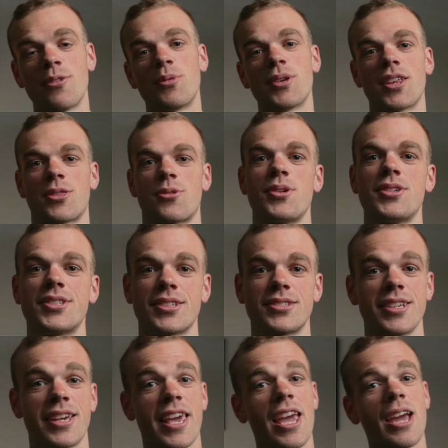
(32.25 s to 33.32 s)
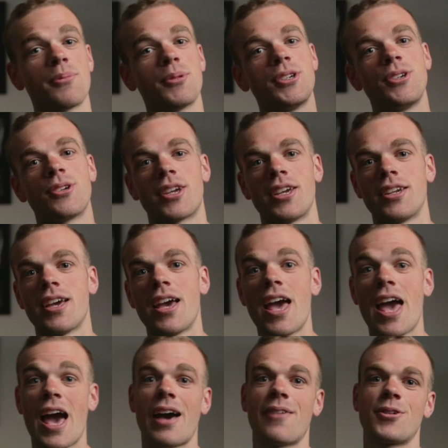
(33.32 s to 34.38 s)
and with a 360 camera you can
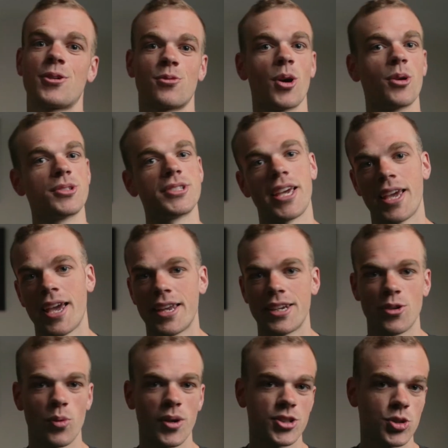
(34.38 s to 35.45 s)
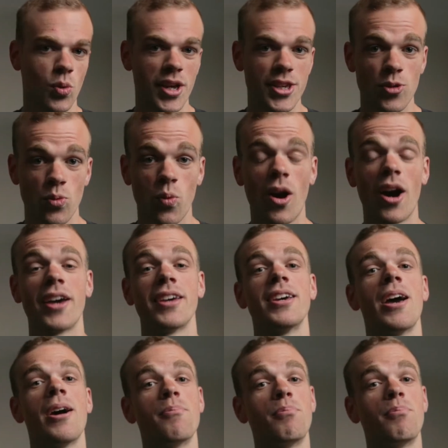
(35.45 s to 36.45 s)
have it rotate any which way you want.